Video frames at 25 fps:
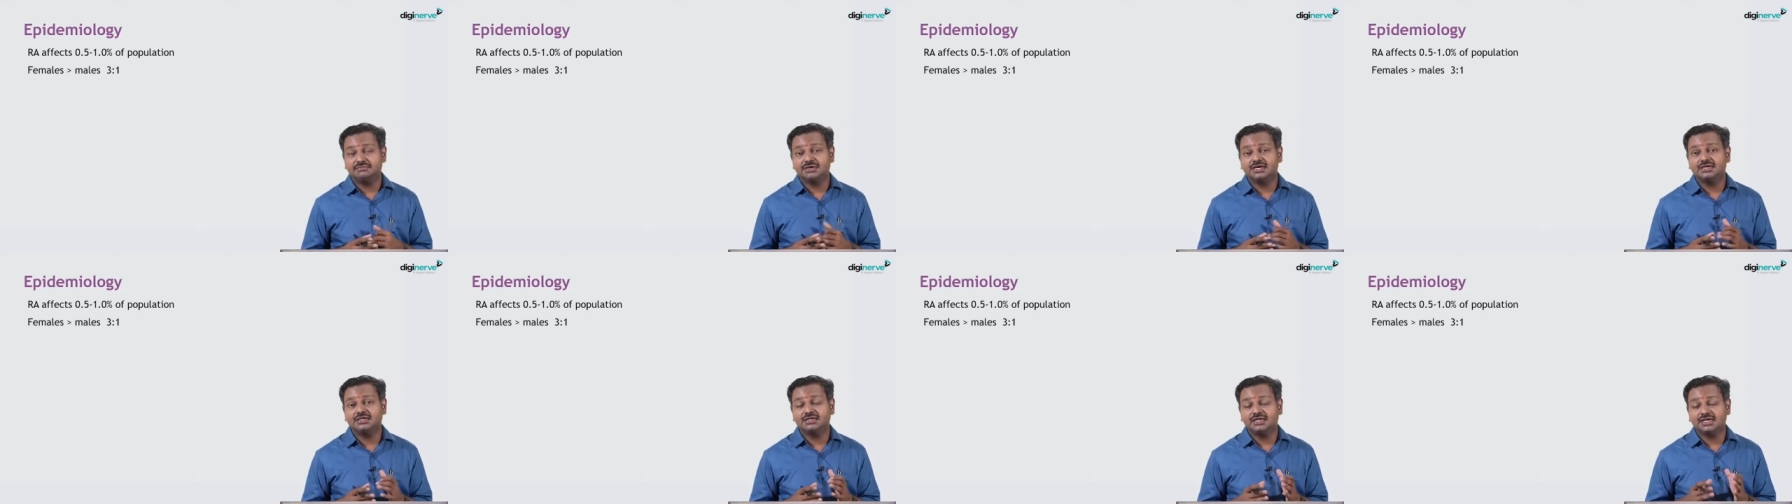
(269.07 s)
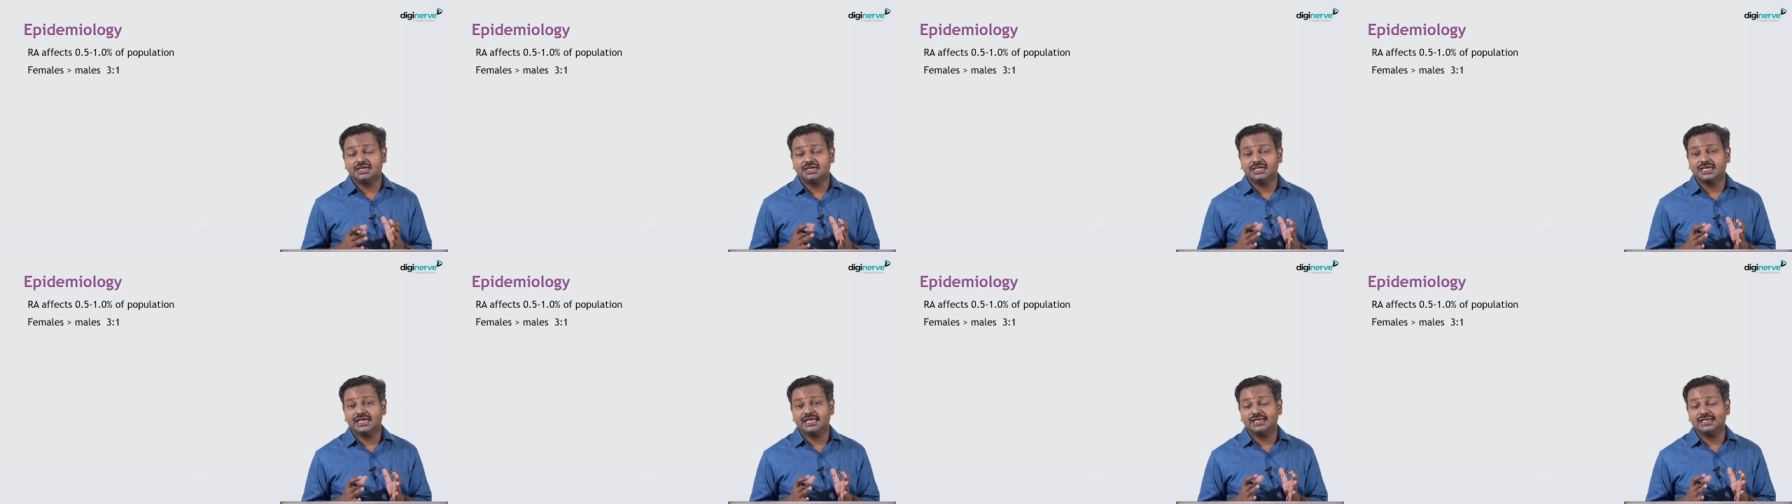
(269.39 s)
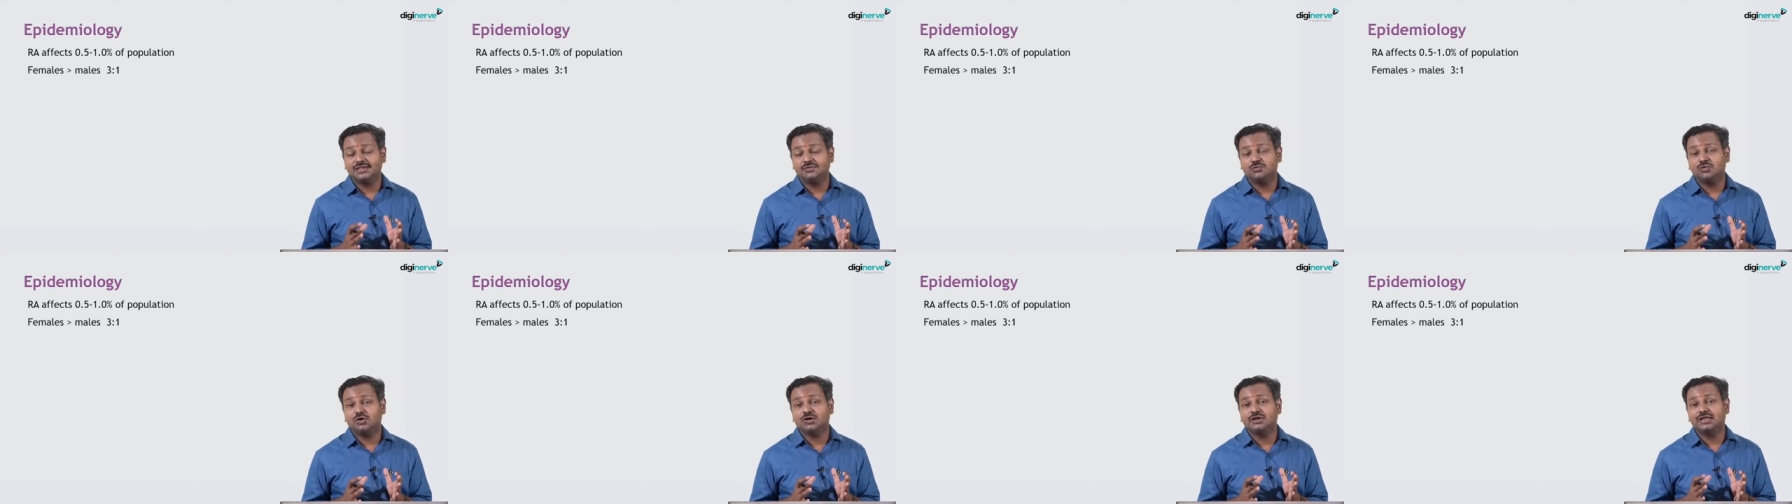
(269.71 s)
but it can
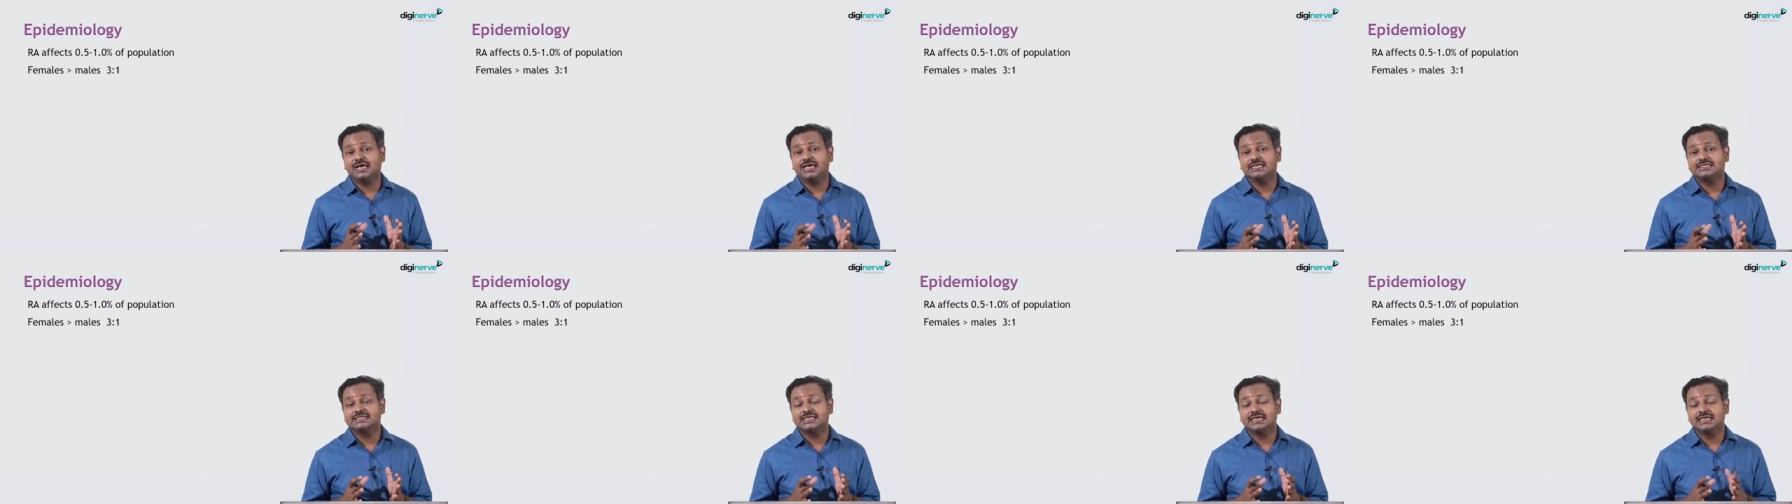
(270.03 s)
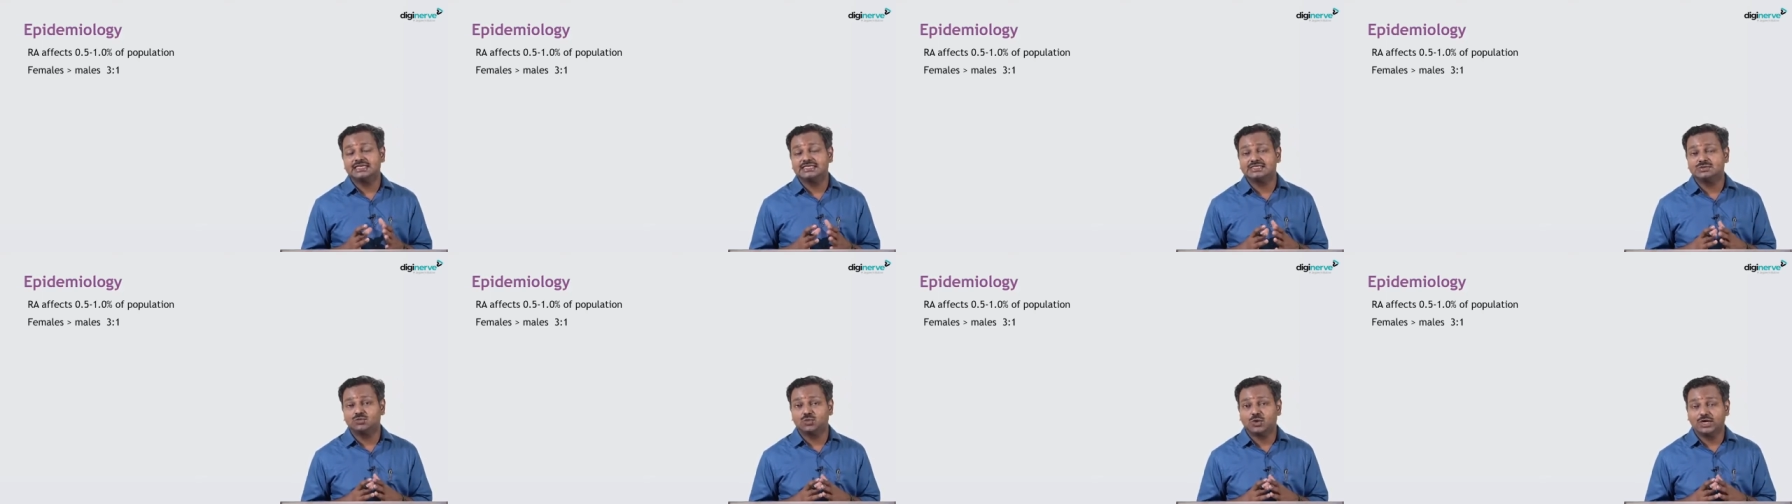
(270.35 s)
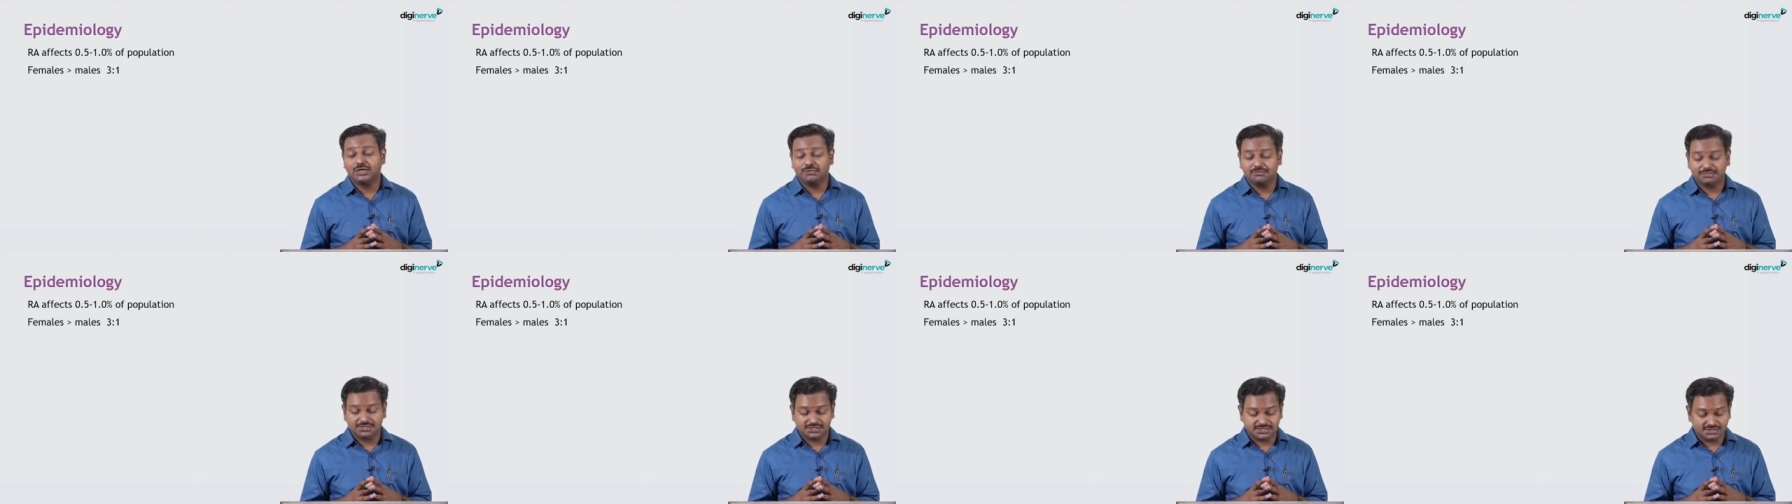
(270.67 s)
involve as high as
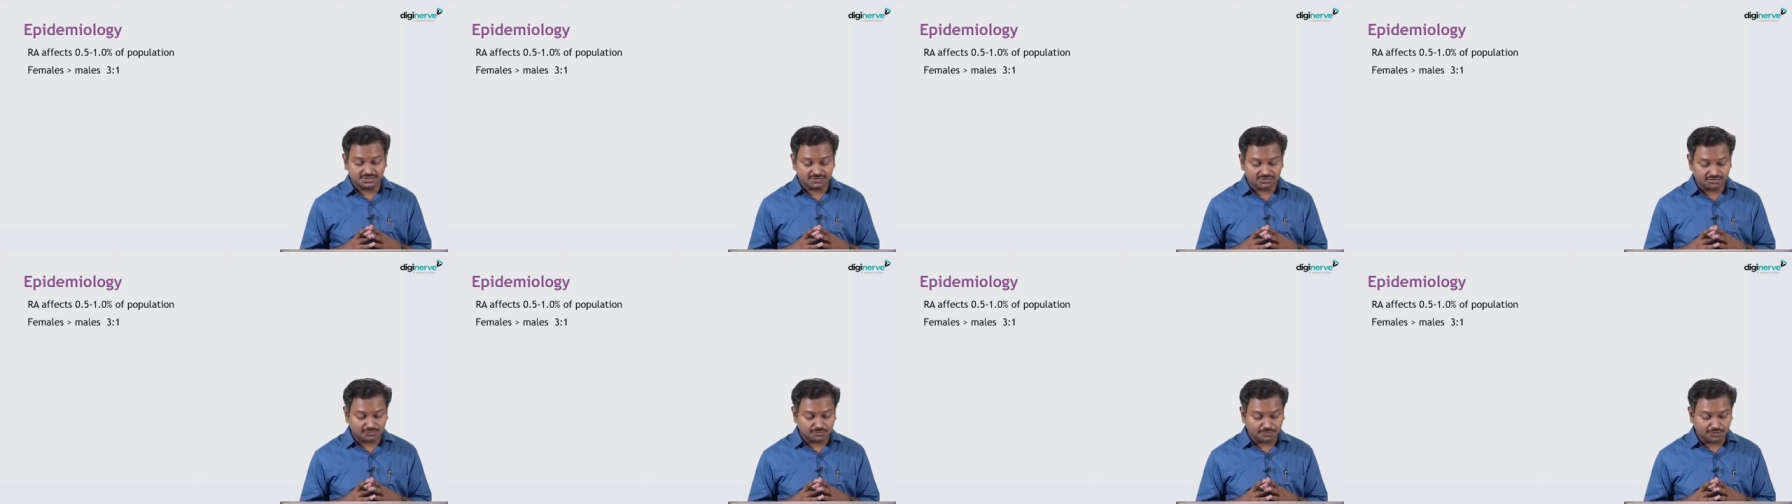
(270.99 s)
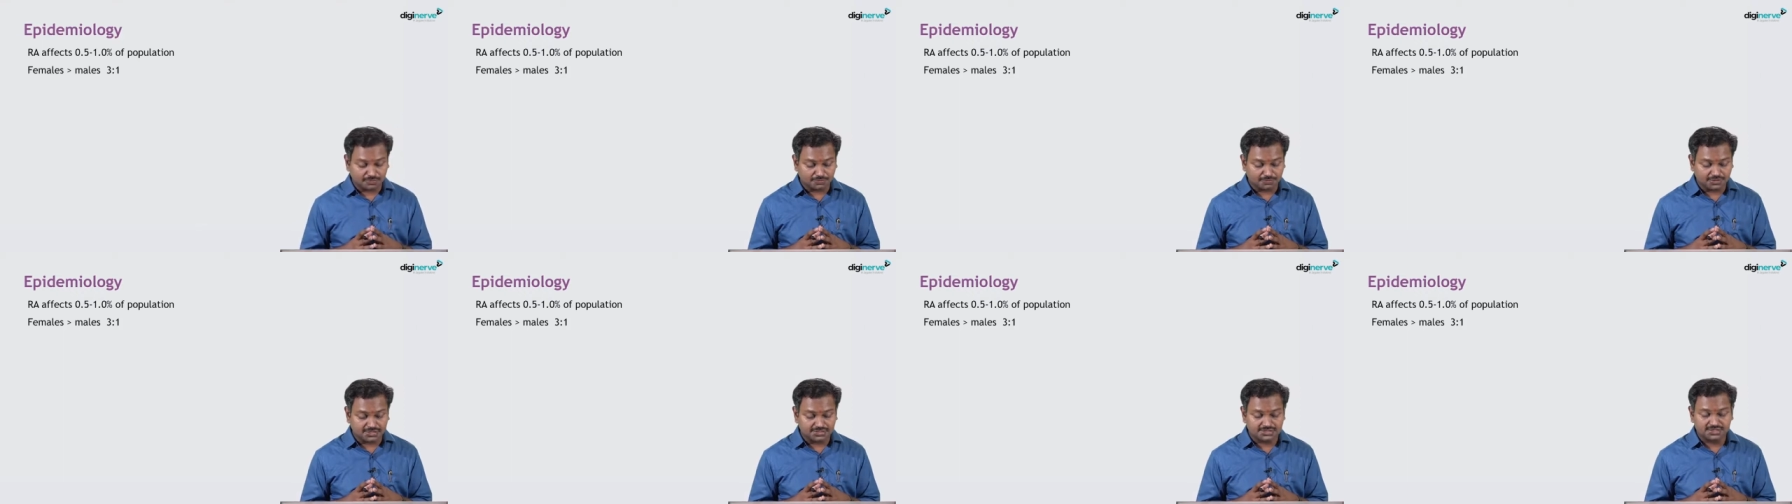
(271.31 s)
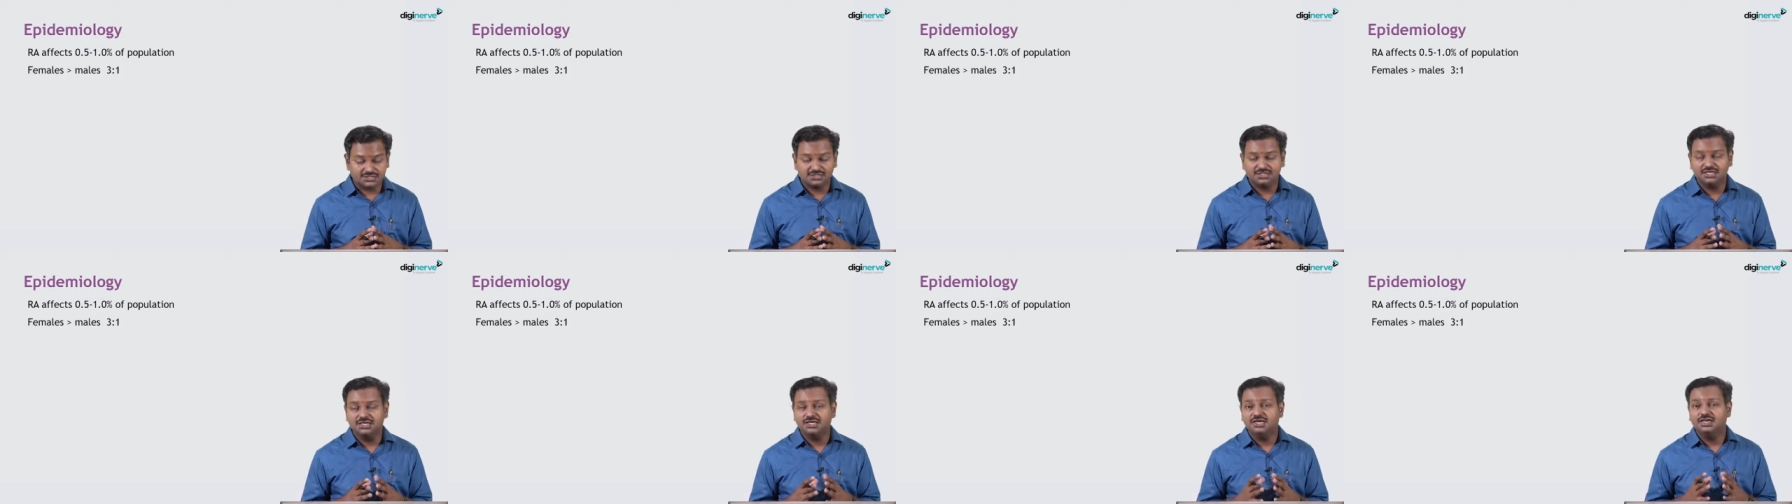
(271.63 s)
1% of the
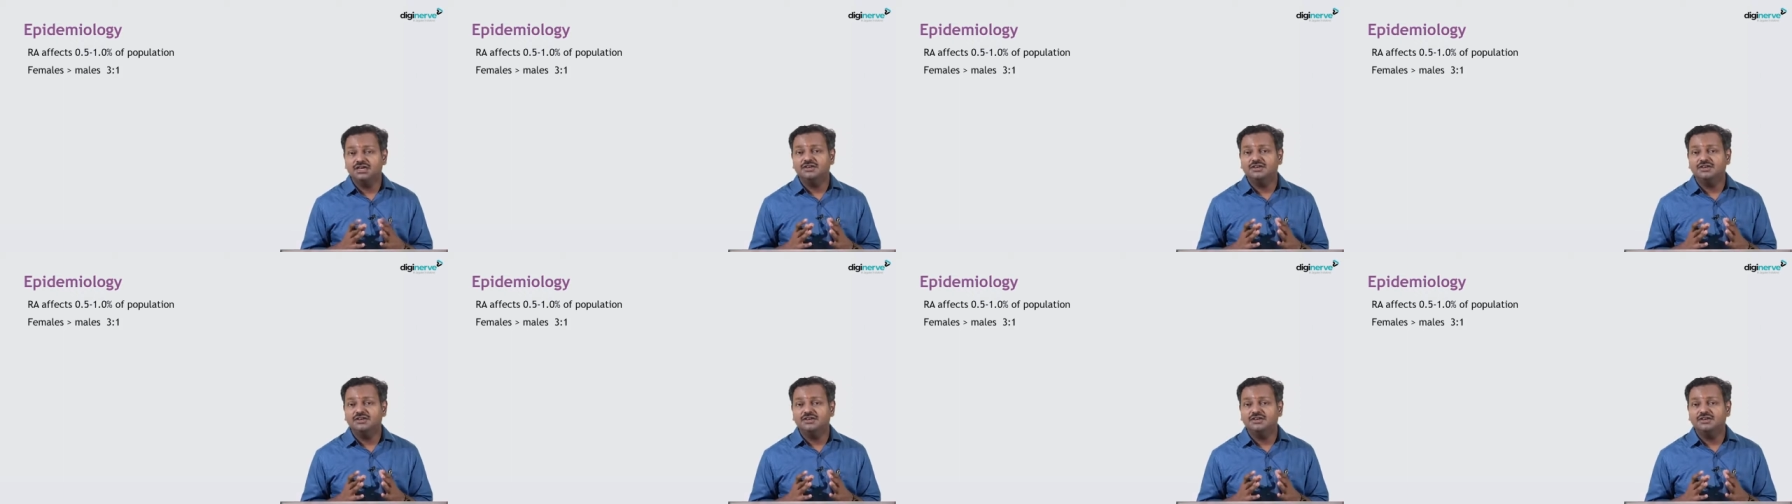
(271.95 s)
population.